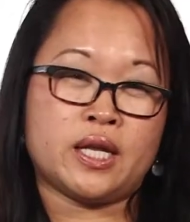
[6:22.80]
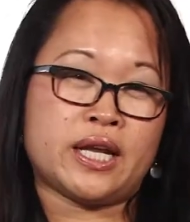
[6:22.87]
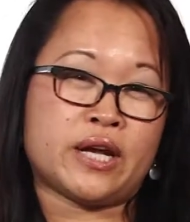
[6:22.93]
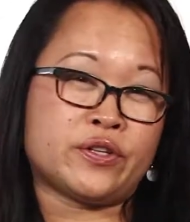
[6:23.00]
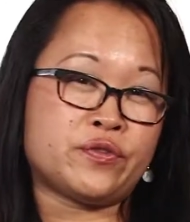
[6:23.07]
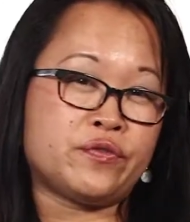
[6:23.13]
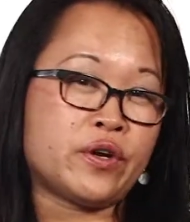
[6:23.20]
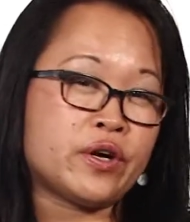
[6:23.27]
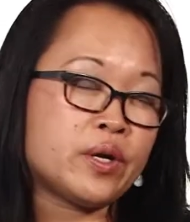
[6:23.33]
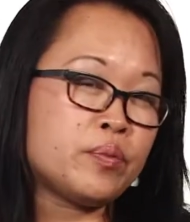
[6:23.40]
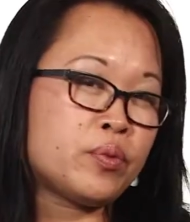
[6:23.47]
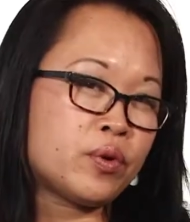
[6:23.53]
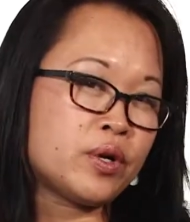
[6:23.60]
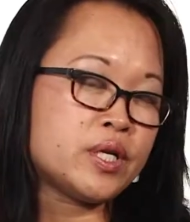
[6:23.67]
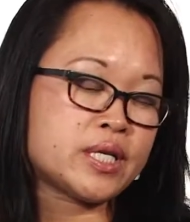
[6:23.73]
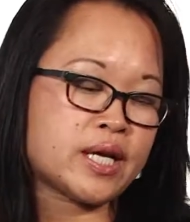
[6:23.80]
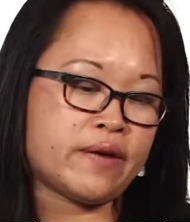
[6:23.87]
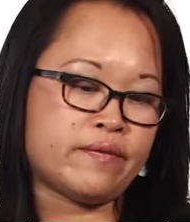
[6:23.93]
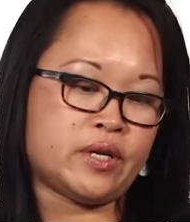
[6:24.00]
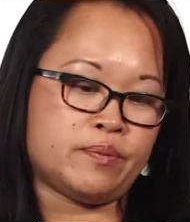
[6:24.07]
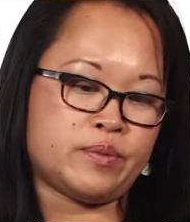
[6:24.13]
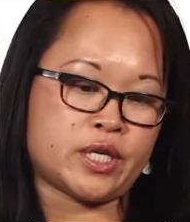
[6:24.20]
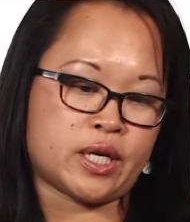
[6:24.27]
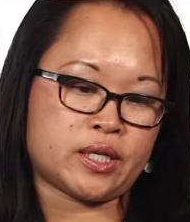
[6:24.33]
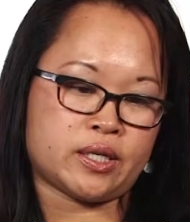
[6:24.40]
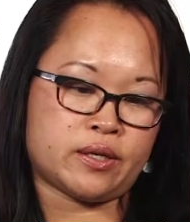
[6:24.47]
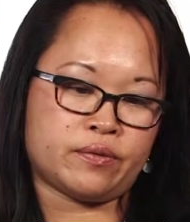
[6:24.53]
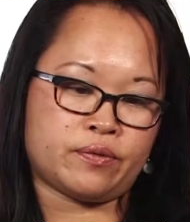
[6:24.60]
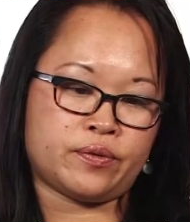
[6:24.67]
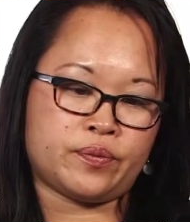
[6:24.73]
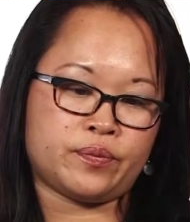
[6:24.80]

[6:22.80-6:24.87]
Now, it's very important to have an objective.